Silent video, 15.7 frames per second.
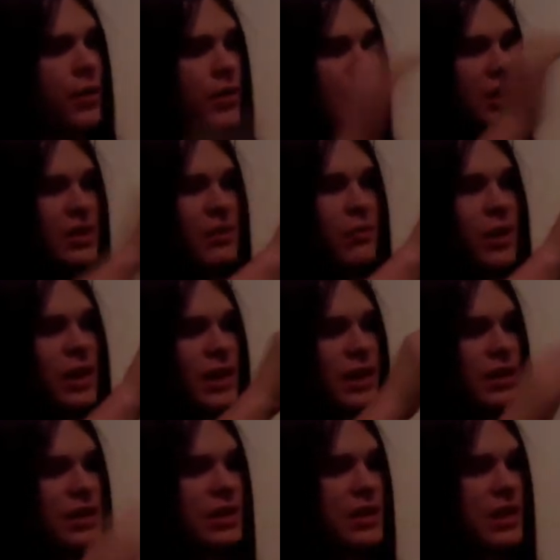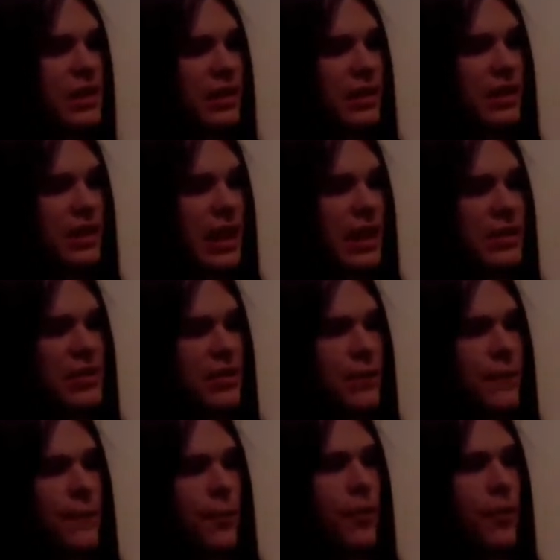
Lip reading: Where this one is, lands on